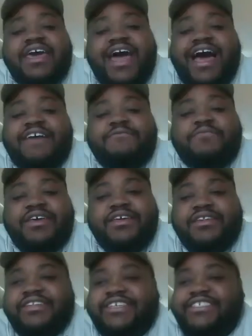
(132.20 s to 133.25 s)
I've
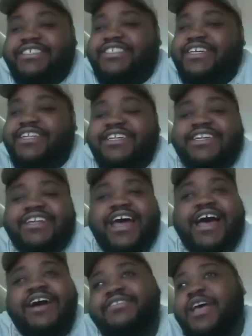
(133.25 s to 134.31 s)
been just chilling in the
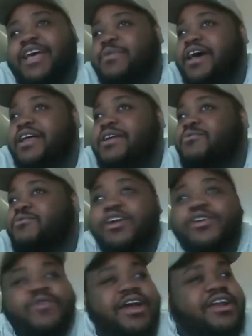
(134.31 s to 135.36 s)
house. I'm not working
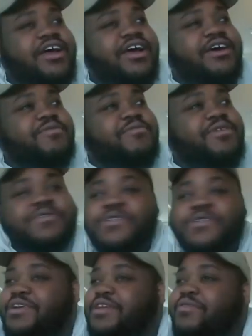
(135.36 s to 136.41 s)
right now, but I'm still
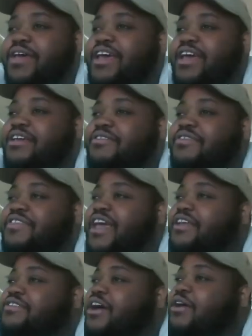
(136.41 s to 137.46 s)
getting paid.
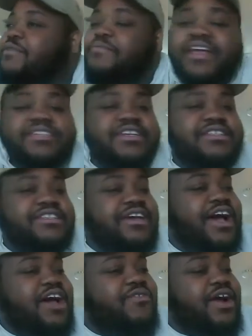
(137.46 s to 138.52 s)
All thanks to
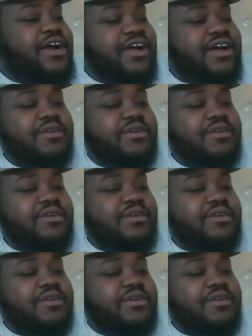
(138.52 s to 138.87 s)
God right now.